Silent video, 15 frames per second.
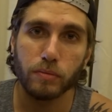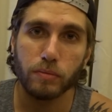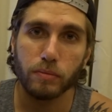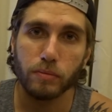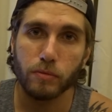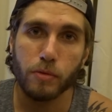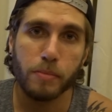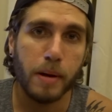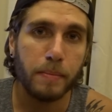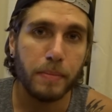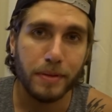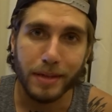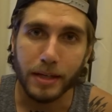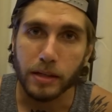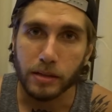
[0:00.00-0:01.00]

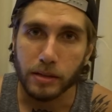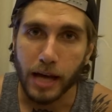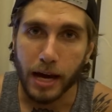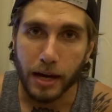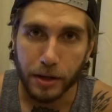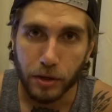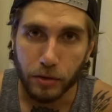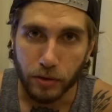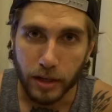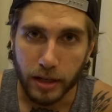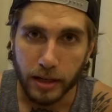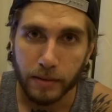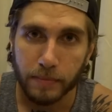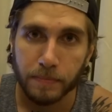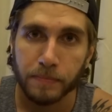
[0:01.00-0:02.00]
remember things
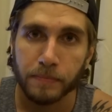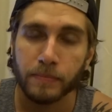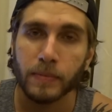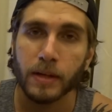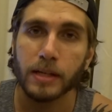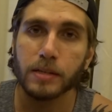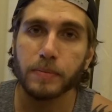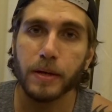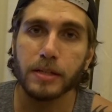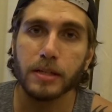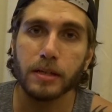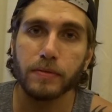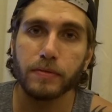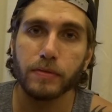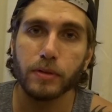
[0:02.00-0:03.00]
accurately,
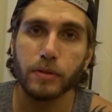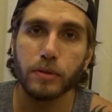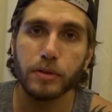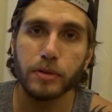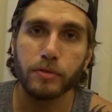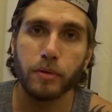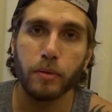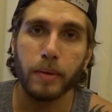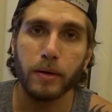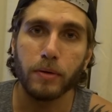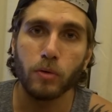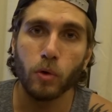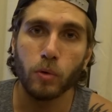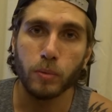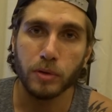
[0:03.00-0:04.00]
especially if you lucid dream about
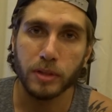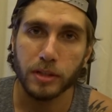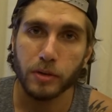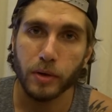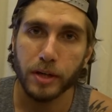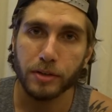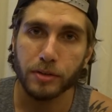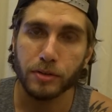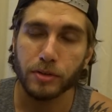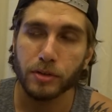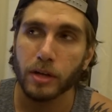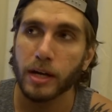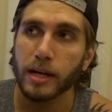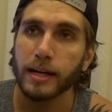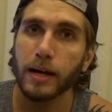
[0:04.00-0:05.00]
normal situations.
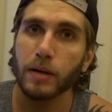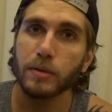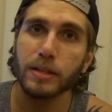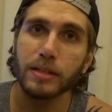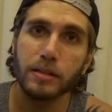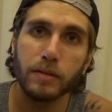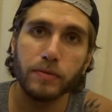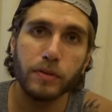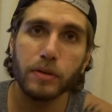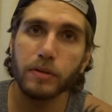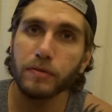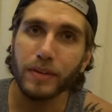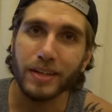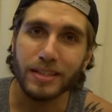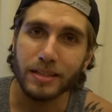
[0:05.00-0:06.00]
Now this stuff, you can
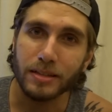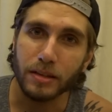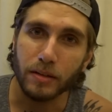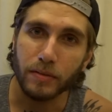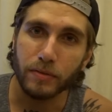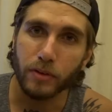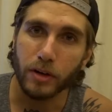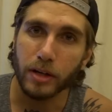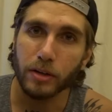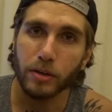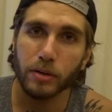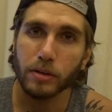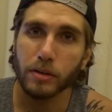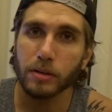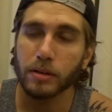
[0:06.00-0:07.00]
fix this stuff, right? You
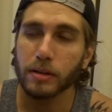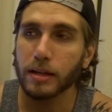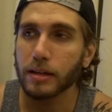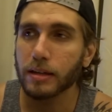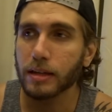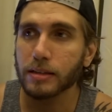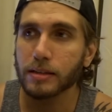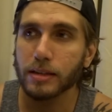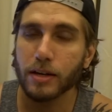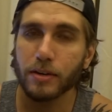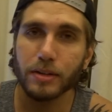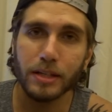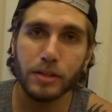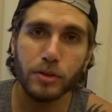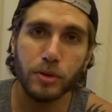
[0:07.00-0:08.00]
can, there are
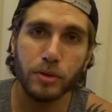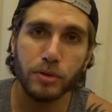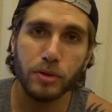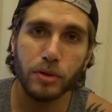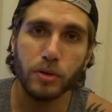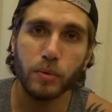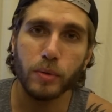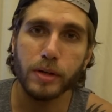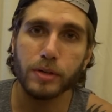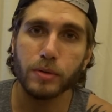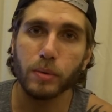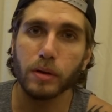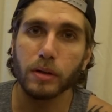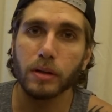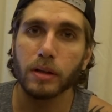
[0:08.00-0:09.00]
things you can do which
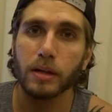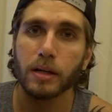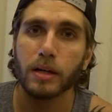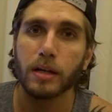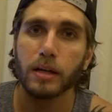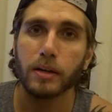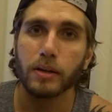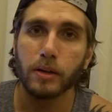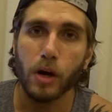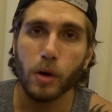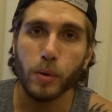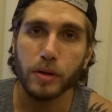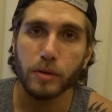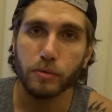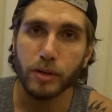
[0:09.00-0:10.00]
will
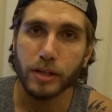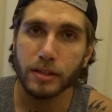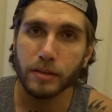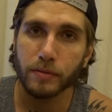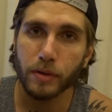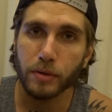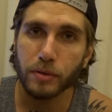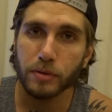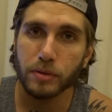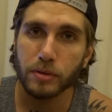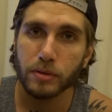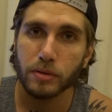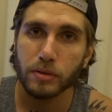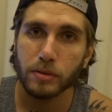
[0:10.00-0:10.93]
lower the risk of those